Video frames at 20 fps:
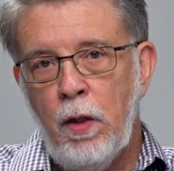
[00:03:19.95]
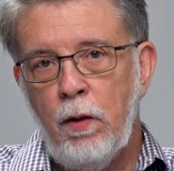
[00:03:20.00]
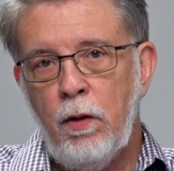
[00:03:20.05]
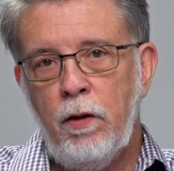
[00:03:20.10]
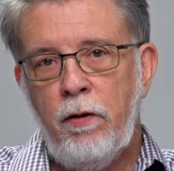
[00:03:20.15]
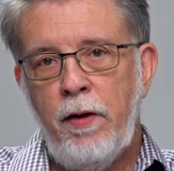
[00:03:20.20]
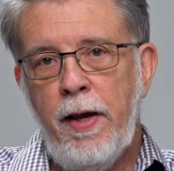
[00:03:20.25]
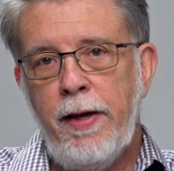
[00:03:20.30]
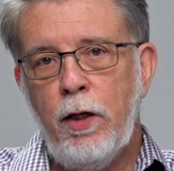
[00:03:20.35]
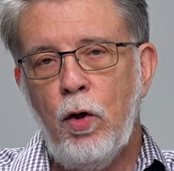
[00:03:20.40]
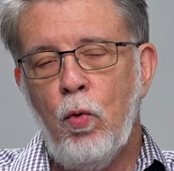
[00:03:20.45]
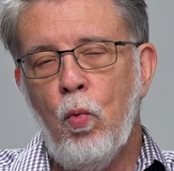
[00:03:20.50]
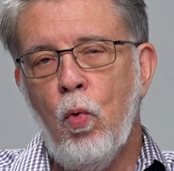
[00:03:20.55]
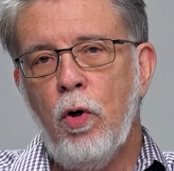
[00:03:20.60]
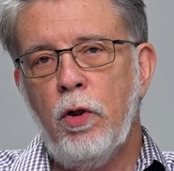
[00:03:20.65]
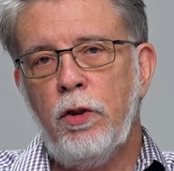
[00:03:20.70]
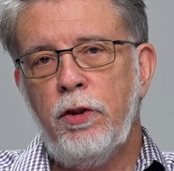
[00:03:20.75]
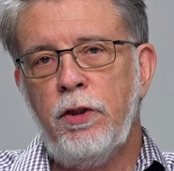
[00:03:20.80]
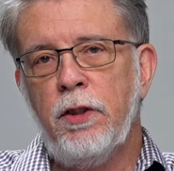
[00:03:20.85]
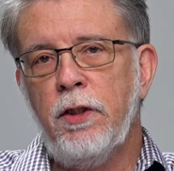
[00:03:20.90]
to take your
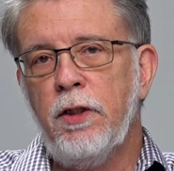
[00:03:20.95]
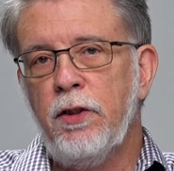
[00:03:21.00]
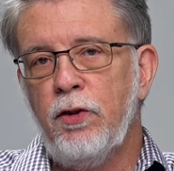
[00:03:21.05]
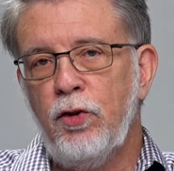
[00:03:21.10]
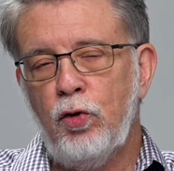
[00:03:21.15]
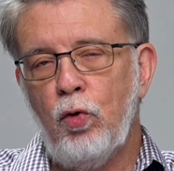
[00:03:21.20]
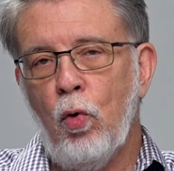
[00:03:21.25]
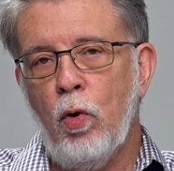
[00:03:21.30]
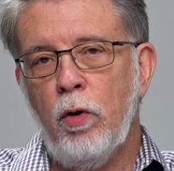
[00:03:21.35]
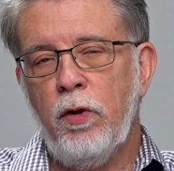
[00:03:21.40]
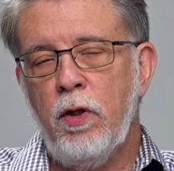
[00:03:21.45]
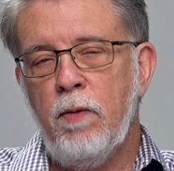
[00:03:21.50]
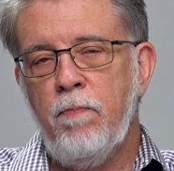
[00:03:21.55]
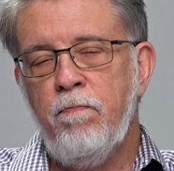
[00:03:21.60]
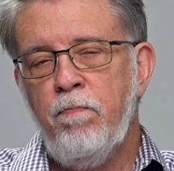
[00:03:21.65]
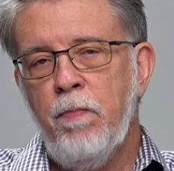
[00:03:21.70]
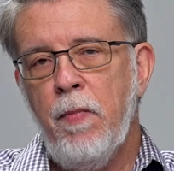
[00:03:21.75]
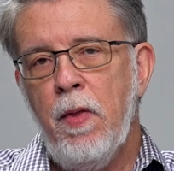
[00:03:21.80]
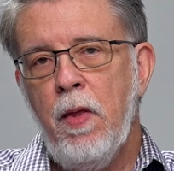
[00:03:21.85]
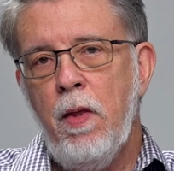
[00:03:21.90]
words and distort
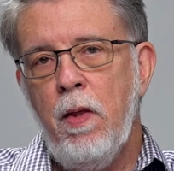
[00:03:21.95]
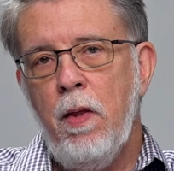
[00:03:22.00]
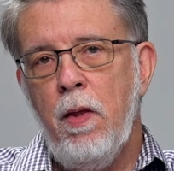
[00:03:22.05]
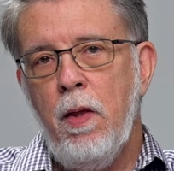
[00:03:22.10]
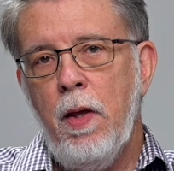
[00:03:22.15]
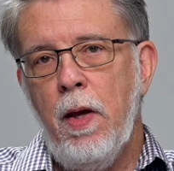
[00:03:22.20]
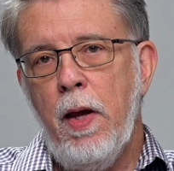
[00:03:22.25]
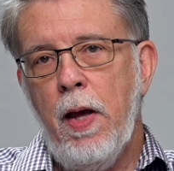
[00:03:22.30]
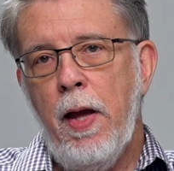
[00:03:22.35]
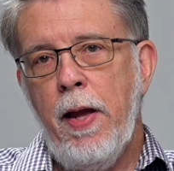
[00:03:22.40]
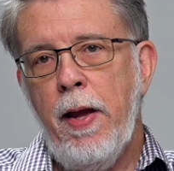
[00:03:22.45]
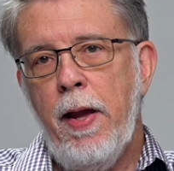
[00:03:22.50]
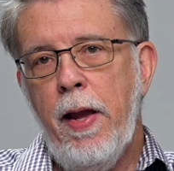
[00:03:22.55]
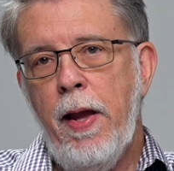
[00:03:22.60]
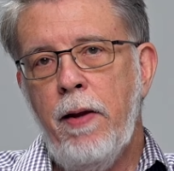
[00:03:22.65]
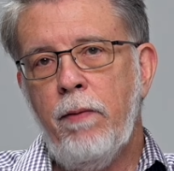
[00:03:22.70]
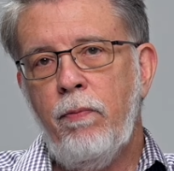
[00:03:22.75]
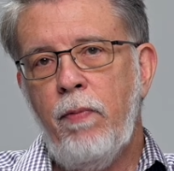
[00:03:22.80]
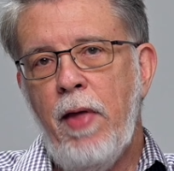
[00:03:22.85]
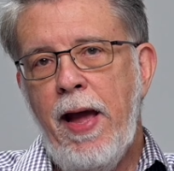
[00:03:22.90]
them. Uh,
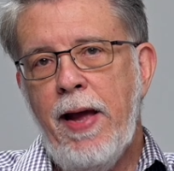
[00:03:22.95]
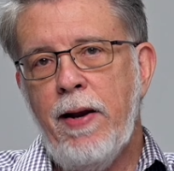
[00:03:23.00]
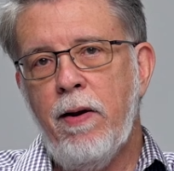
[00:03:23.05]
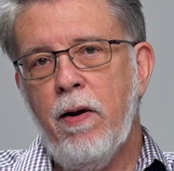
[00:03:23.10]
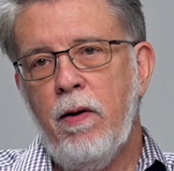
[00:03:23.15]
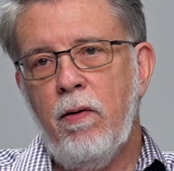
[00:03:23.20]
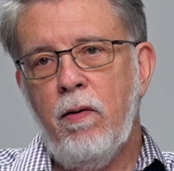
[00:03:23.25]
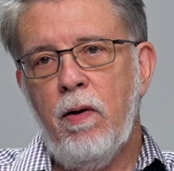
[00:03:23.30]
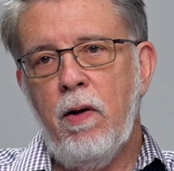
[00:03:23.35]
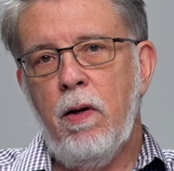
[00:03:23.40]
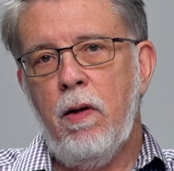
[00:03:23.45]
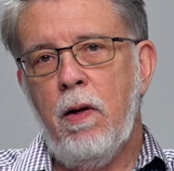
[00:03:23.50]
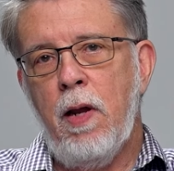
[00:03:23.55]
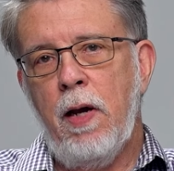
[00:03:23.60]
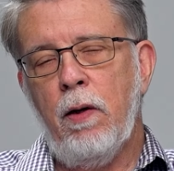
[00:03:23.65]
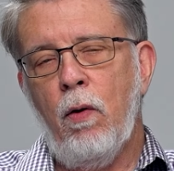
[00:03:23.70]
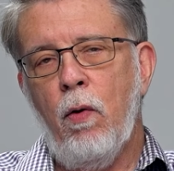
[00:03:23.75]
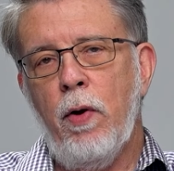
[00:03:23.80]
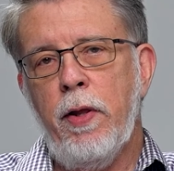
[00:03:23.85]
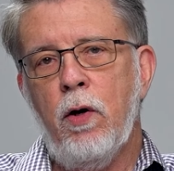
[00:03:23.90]
and that
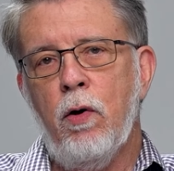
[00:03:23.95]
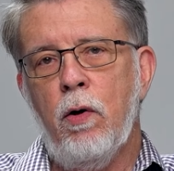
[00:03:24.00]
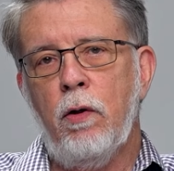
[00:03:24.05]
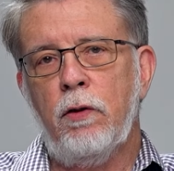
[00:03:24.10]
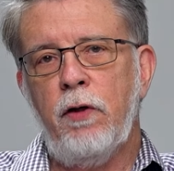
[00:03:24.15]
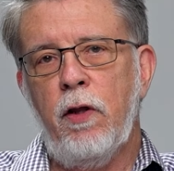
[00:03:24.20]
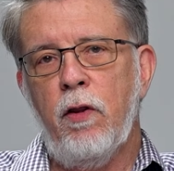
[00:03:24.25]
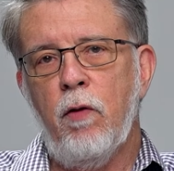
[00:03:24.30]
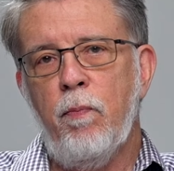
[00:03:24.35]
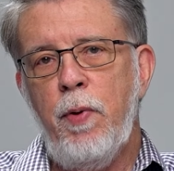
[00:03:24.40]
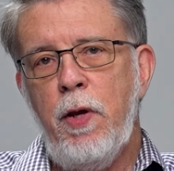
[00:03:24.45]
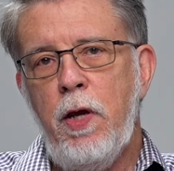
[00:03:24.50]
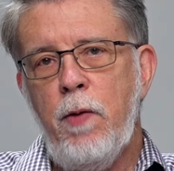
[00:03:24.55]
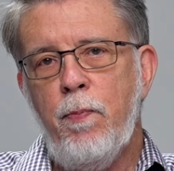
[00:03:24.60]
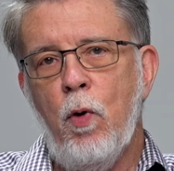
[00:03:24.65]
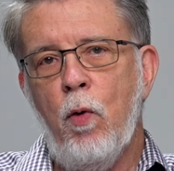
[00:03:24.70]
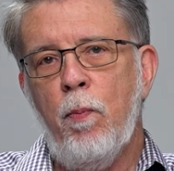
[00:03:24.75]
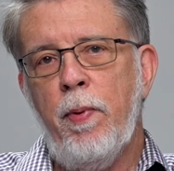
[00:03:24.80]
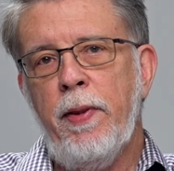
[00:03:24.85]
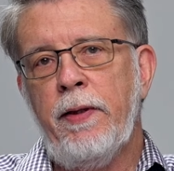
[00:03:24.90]
not only hurts other
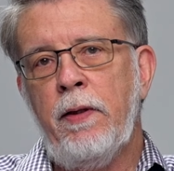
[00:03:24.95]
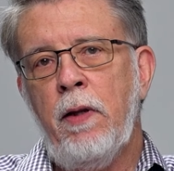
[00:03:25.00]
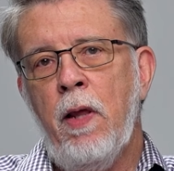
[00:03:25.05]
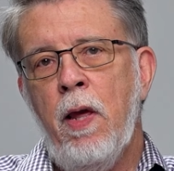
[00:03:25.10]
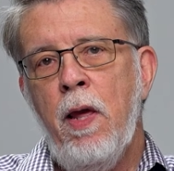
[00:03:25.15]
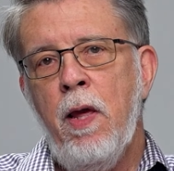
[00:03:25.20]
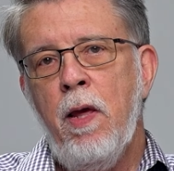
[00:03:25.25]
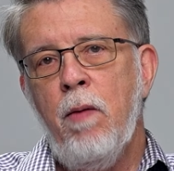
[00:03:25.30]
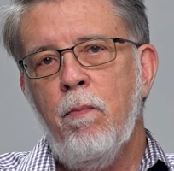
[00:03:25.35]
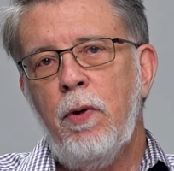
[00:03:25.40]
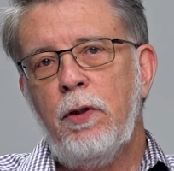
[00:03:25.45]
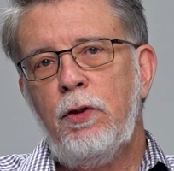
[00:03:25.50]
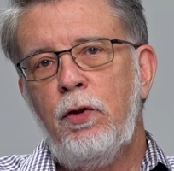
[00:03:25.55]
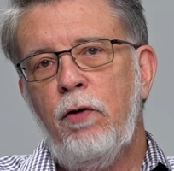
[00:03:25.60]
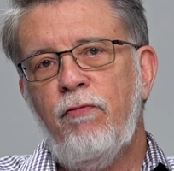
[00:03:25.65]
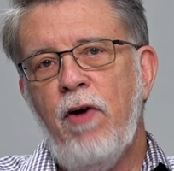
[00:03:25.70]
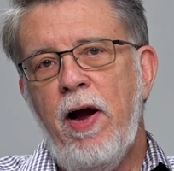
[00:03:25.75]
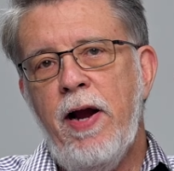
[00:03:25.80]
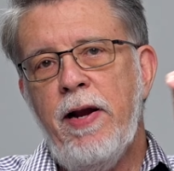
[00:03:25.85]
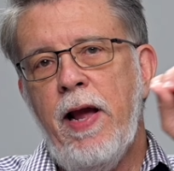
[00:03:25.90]
people, but but you
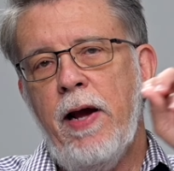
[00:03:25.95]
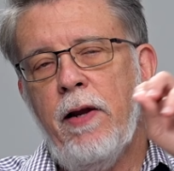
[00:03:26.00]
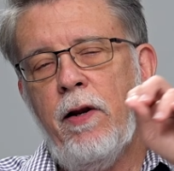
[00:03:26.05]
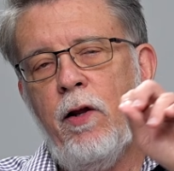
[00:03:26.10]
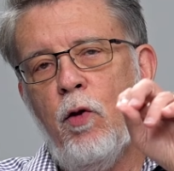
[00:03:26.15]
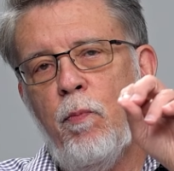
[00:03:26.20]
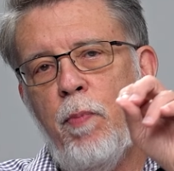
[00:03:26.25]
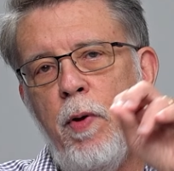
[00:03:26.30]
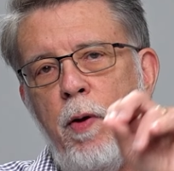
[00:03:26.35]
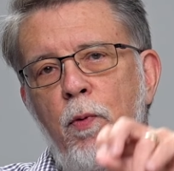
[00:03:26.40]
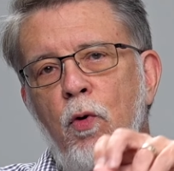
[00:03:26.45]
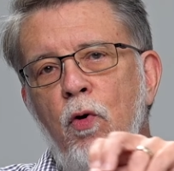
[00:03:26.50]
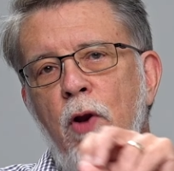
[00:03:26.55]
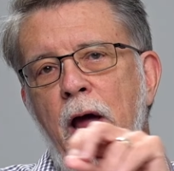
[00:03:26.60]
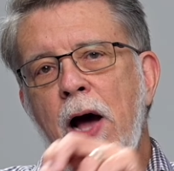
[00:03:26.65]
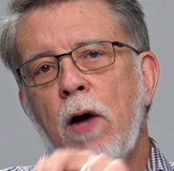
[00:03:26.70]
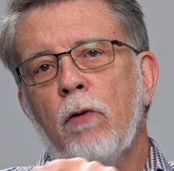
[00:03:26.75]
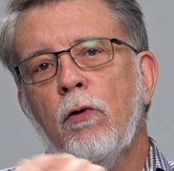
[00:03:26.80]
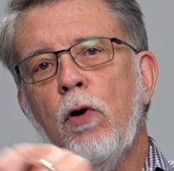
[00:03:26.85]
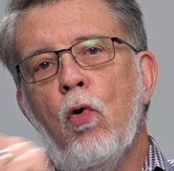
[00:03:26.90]
find out other people
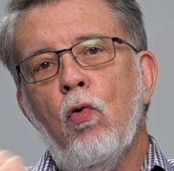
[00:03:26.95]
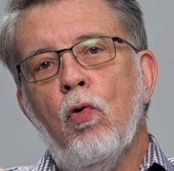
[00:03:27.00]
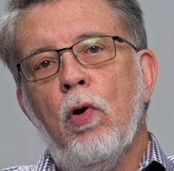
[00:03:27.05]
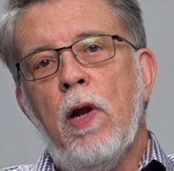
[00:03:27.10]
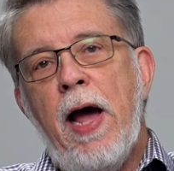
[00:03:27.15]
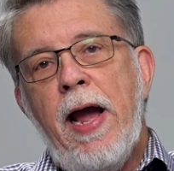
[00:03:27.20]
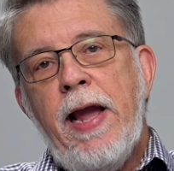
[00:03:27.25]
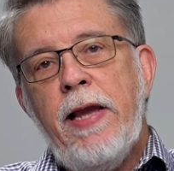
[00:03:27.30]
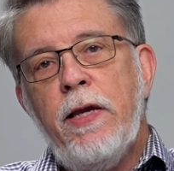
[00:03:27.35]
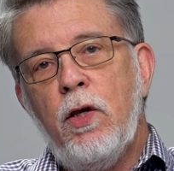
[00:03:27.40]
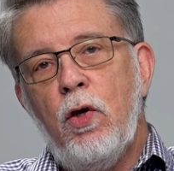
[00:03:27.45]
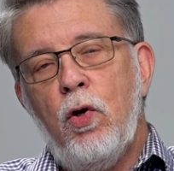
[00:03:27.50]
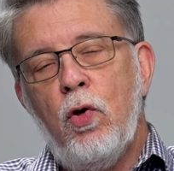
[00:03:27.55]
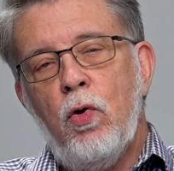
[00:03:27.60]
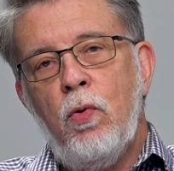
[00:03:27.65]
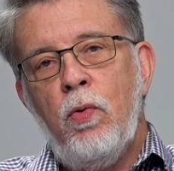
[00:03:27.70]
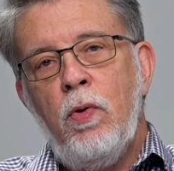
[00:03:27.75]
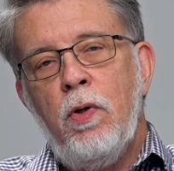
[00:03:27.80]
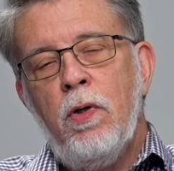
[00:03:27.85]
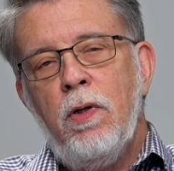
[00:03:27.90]
now don't like
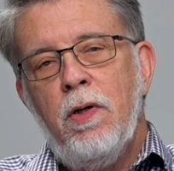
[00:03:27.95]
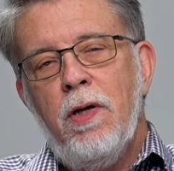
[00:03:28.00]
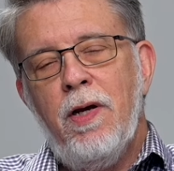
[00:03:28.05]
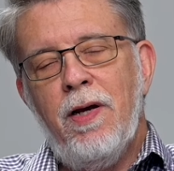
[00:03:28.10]
you